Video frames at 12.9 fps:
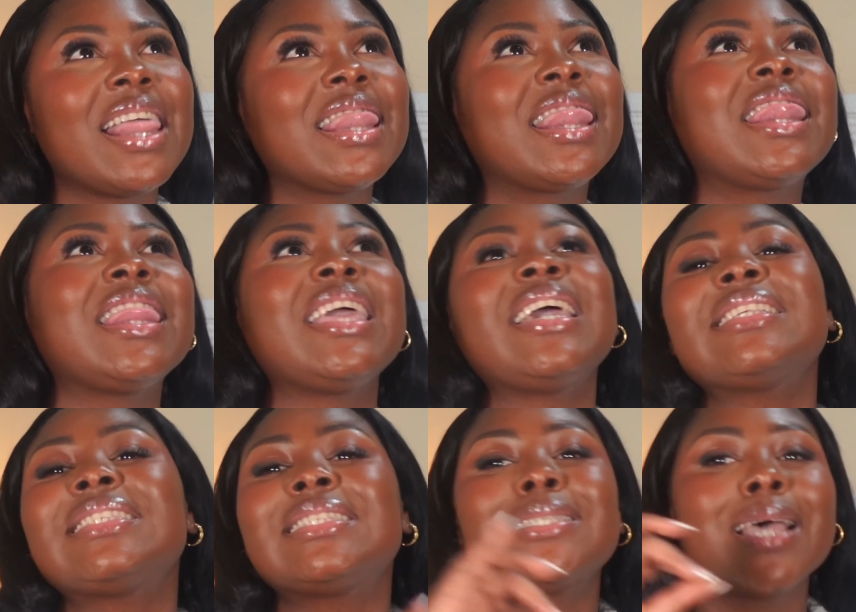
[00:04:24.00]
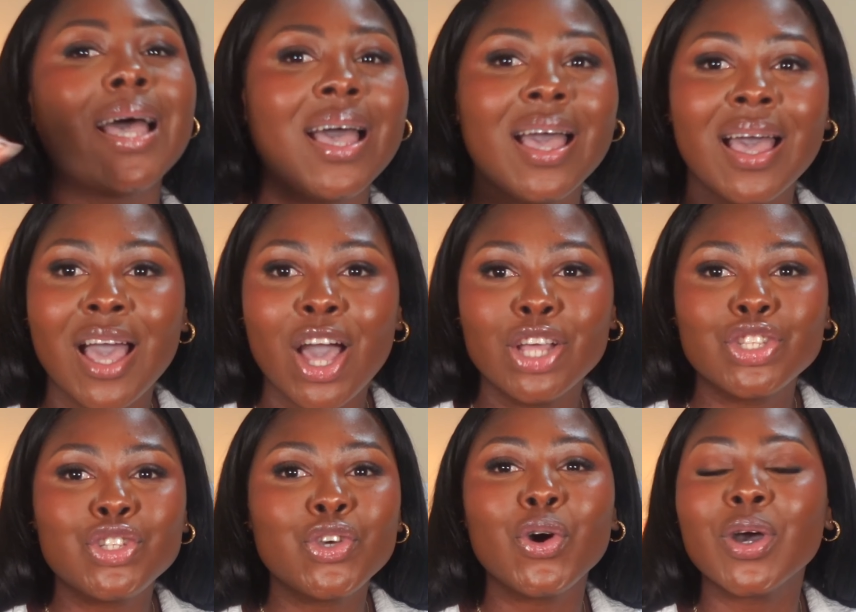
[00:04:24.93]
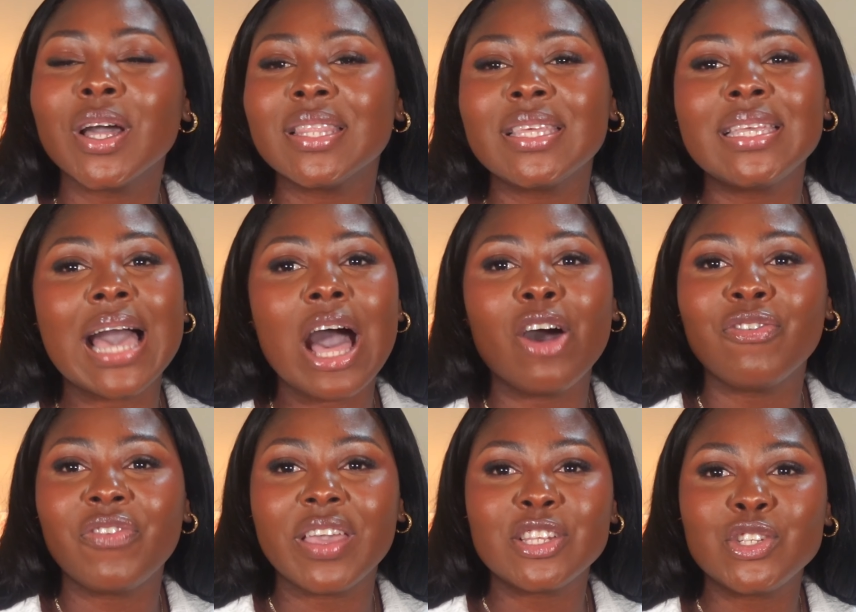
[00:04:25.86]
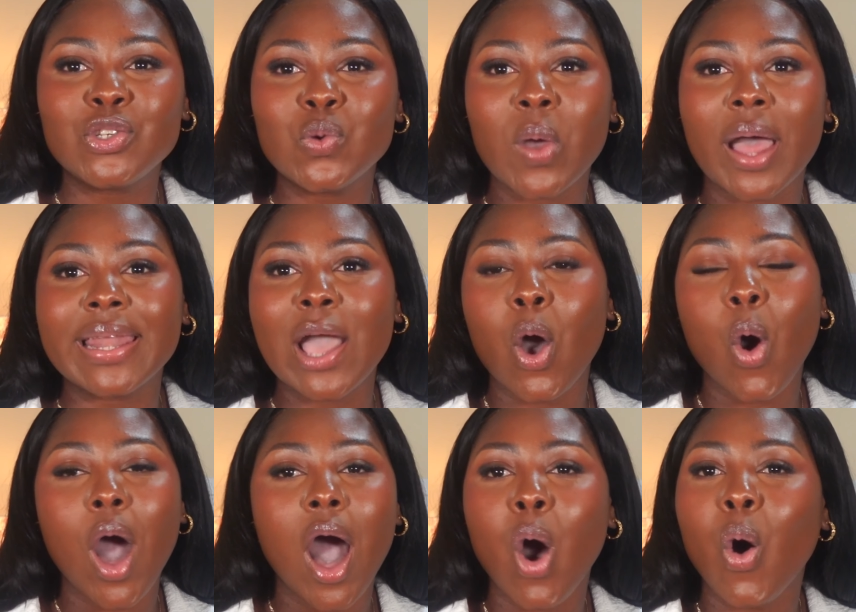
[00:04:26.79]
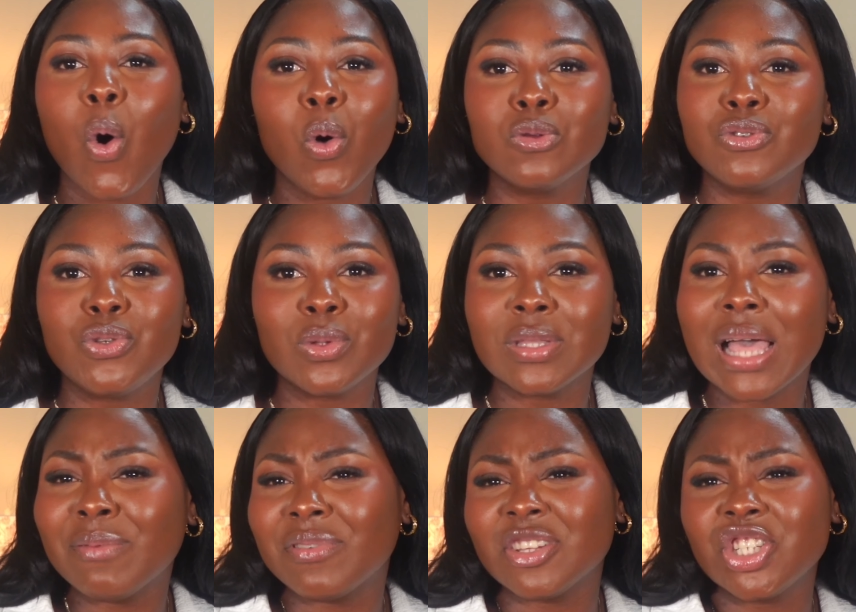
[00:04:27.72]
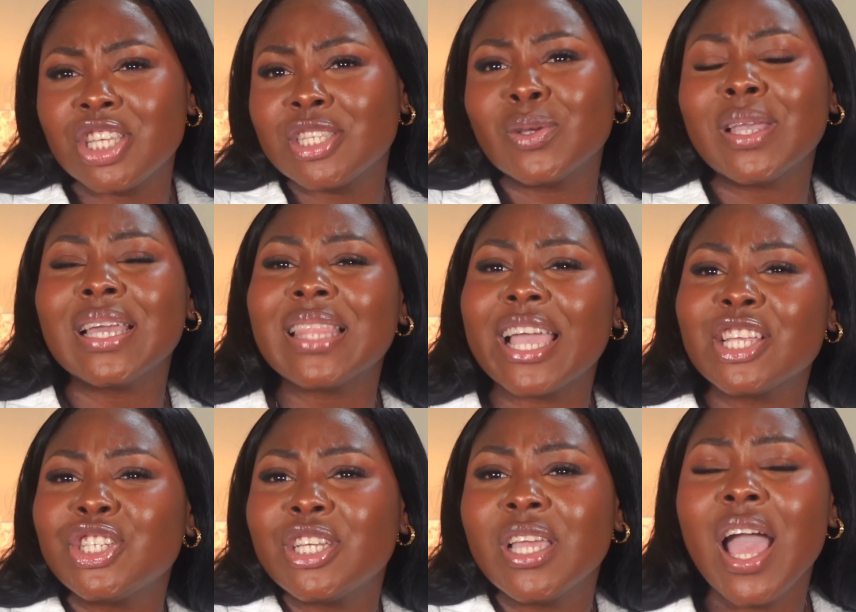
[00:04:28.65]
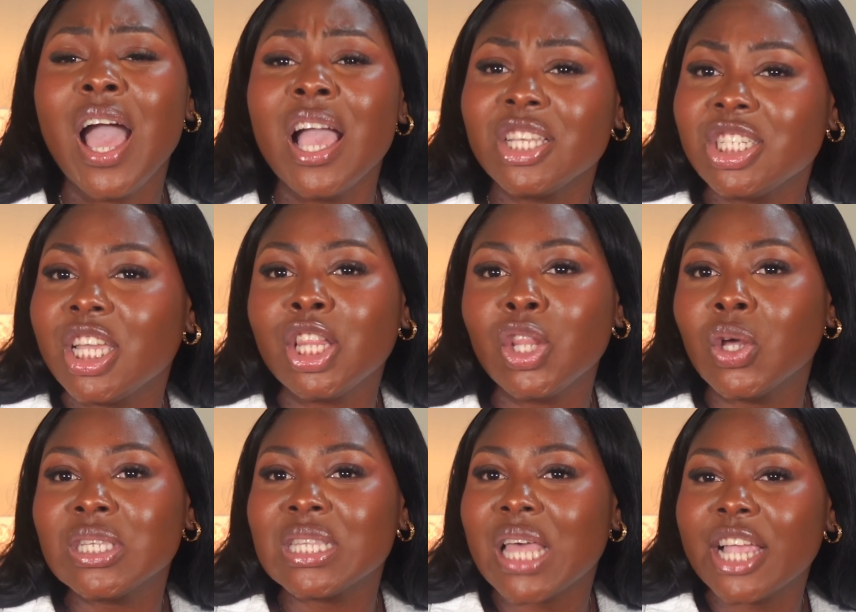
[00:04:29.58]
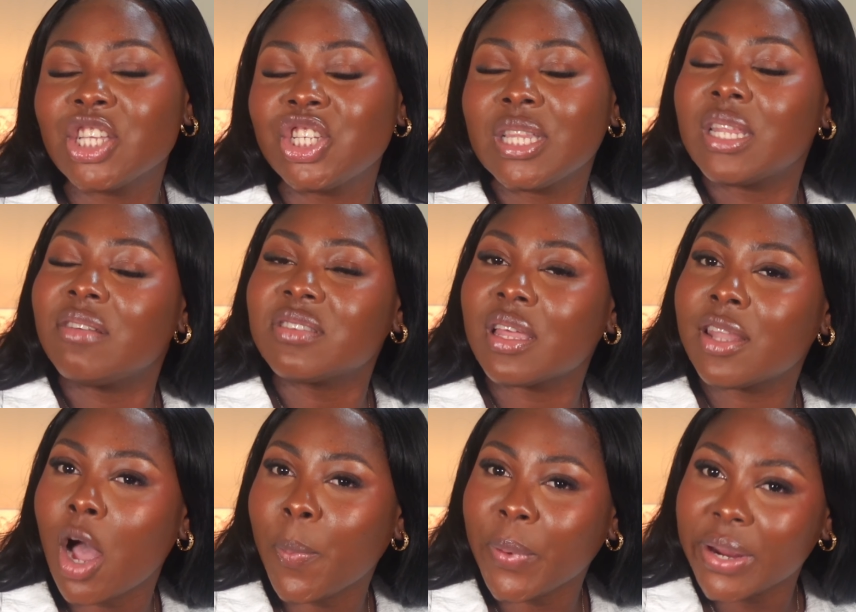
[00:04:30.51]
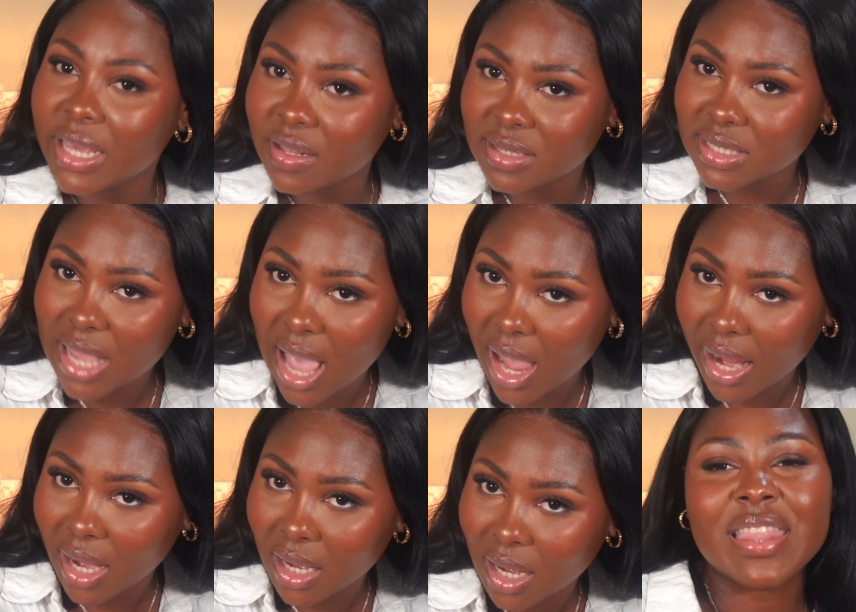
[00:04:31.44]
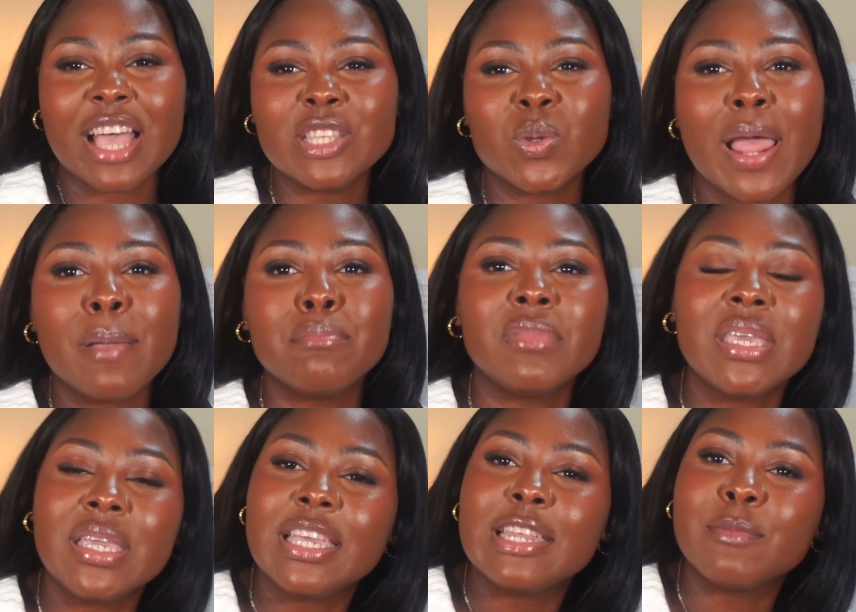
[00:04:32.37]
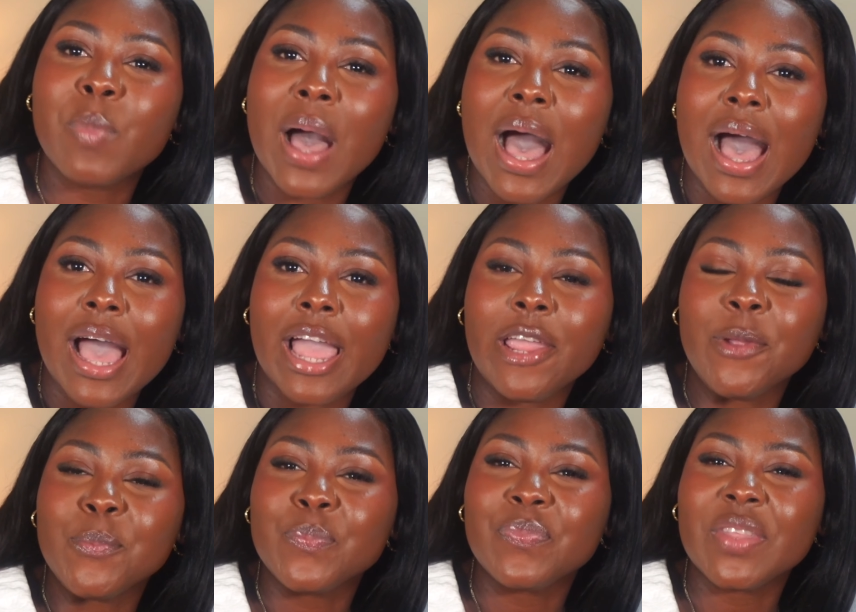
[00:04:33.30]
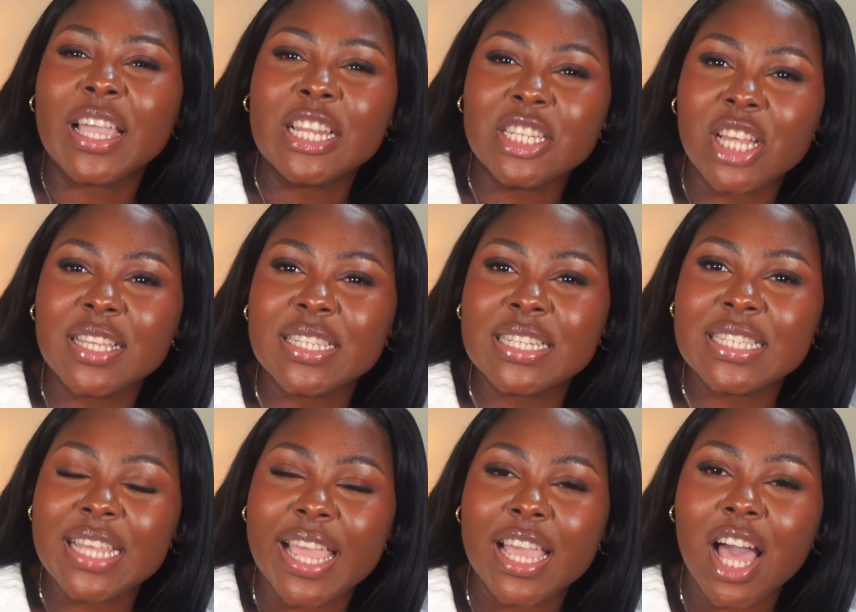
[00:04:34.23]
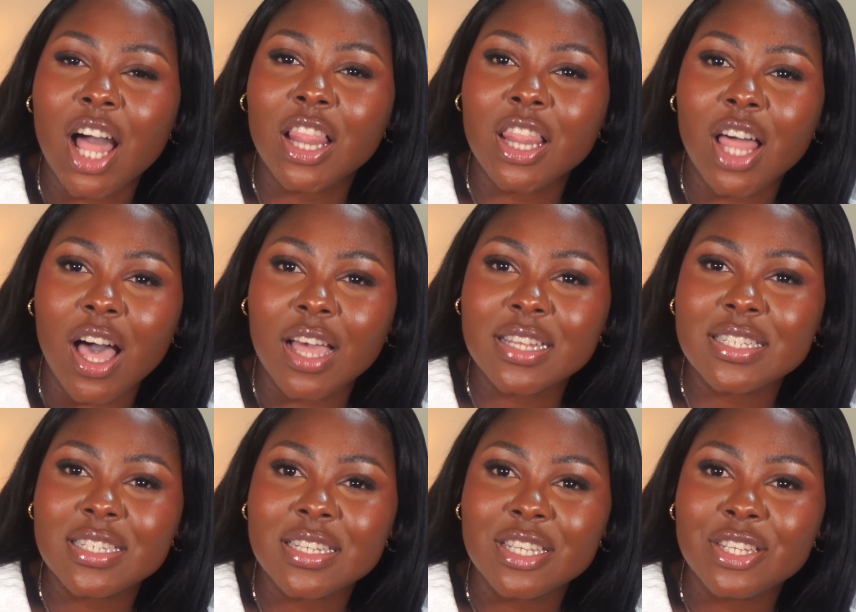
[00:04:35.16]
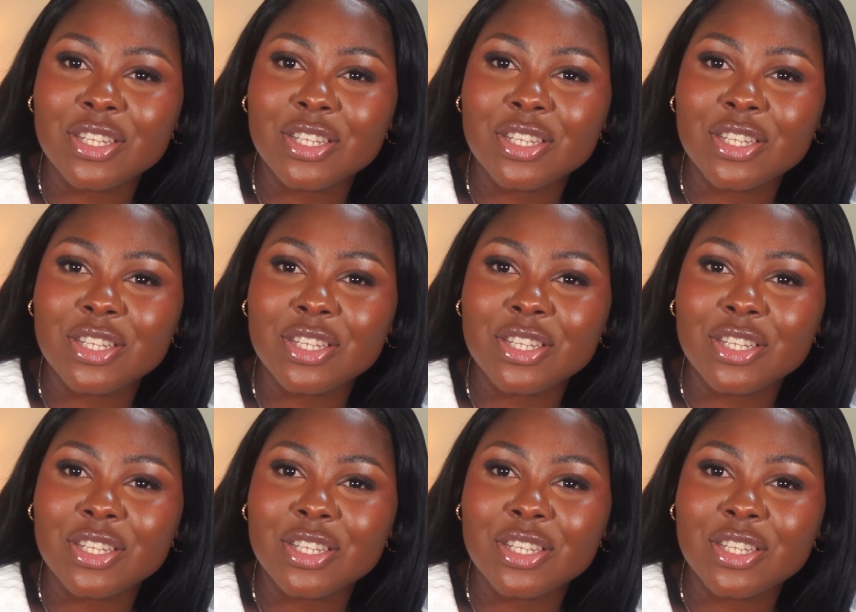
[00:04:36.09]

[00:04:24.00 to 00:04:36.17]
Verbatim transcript: this took the outfit to an a whole new level she's looking like she she looks like she lives on the upper east side and that's what i mean by it doesn't take a lot